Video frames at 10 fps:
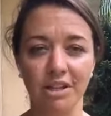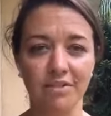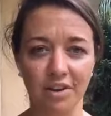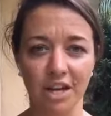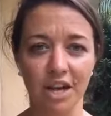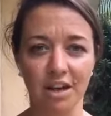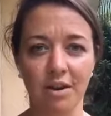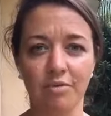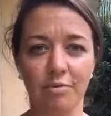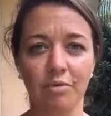really fucking
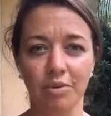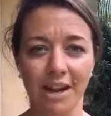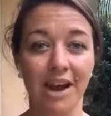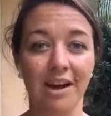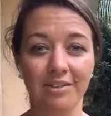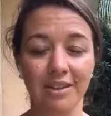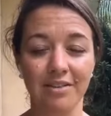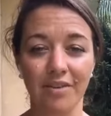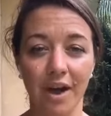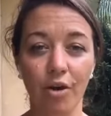uncomfortable around
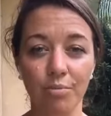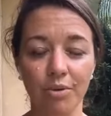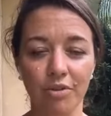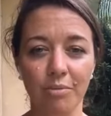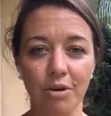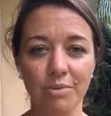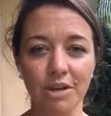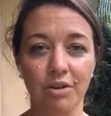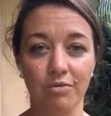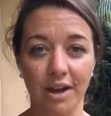asking for help at the
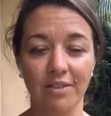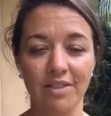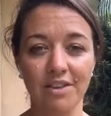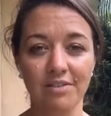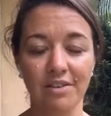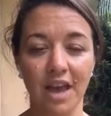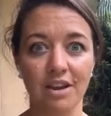moment around this,